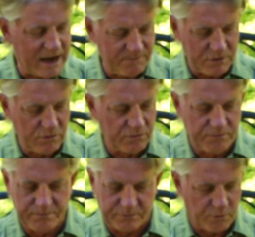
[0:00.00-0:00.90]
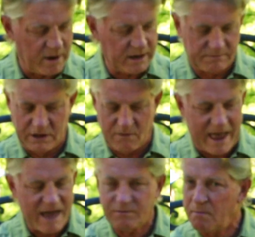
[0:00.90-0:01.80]
If you drink,
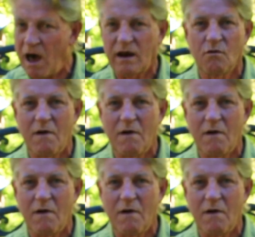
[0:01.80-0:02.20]
half a bottle of